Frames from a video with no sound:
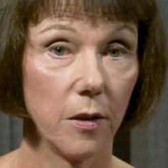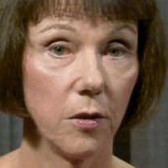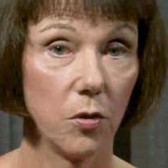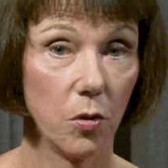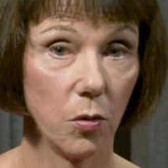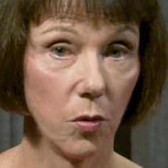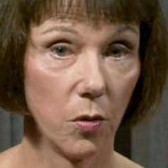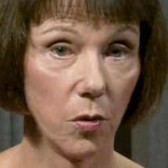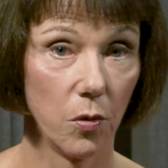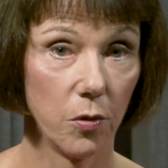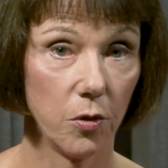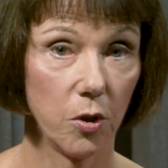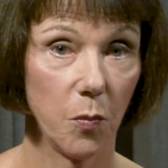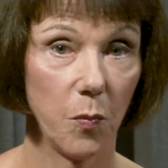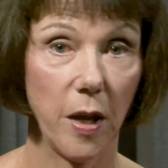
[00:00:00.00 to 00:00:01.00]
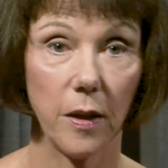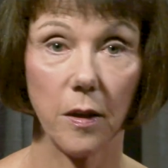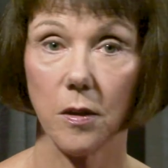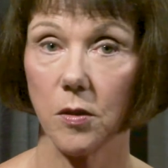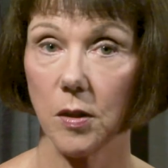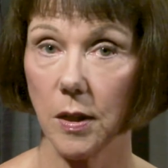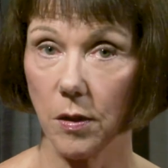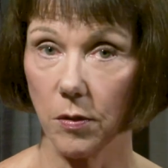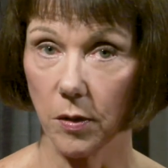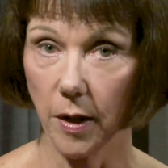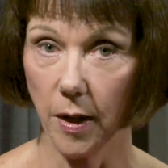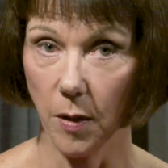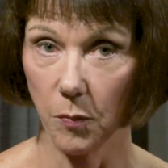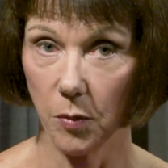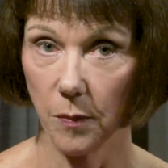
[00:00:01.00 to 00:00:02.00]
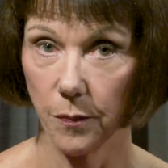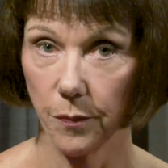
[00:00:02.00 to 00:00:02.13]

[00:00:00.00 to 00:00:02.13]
and jaw to make a teeth gap.